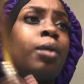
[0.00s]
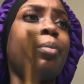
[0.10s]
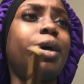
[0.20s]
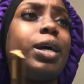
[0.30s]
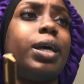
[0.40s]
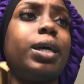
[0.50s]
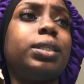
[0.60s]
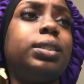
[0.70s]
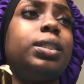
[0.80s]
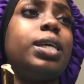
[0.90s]

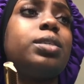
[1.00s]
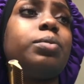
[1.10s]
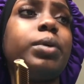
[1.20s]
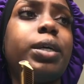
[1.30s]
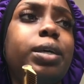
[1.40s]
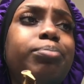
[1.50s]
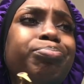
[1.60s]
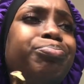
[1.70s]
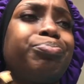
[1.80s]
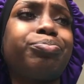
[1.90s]
Because this one,
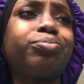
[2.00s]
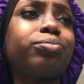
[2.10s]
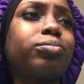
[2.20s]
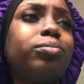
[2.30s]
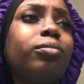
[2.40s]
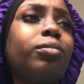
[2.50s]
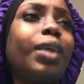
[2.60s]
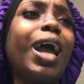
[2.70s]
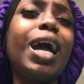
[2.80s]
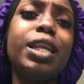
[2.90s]

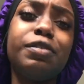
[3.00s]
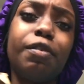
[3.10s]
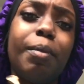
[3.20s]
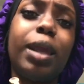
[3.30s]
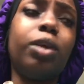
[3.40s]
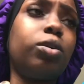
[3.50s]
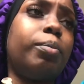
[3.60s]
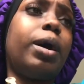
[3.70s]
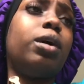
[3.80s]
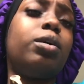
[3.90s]
I got this from
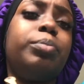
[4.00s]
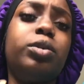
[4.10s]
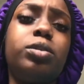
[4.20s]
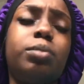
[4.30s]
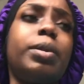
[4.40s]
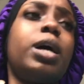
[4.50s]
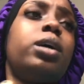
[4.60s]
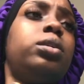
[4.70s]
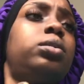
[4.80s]
my beauty supply